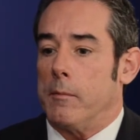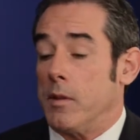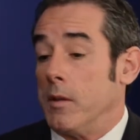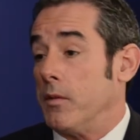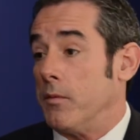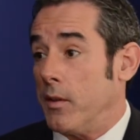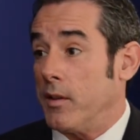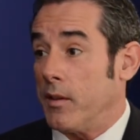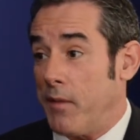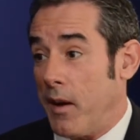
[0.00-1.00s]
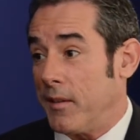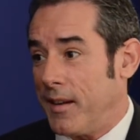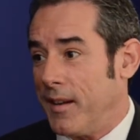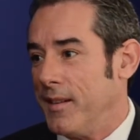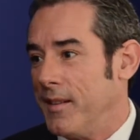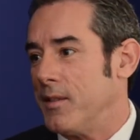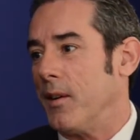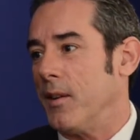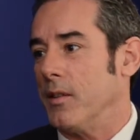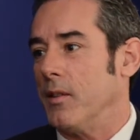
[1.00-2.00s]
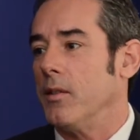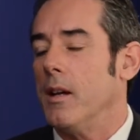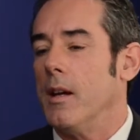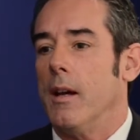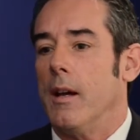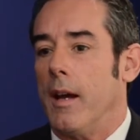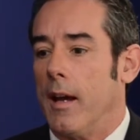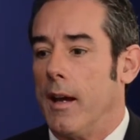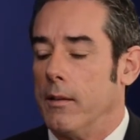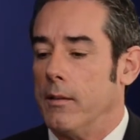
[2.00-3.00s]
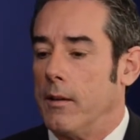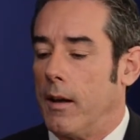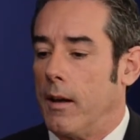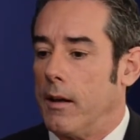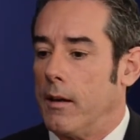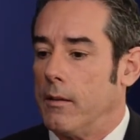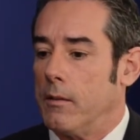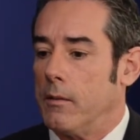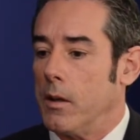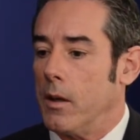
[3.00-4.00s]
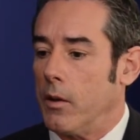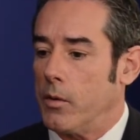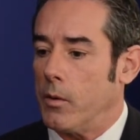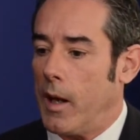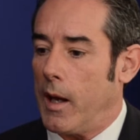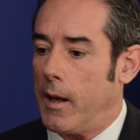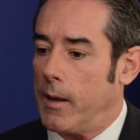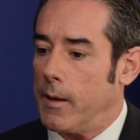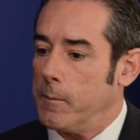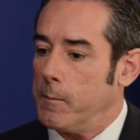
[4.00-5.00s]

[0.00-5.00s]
She was facing felony charges, and we also had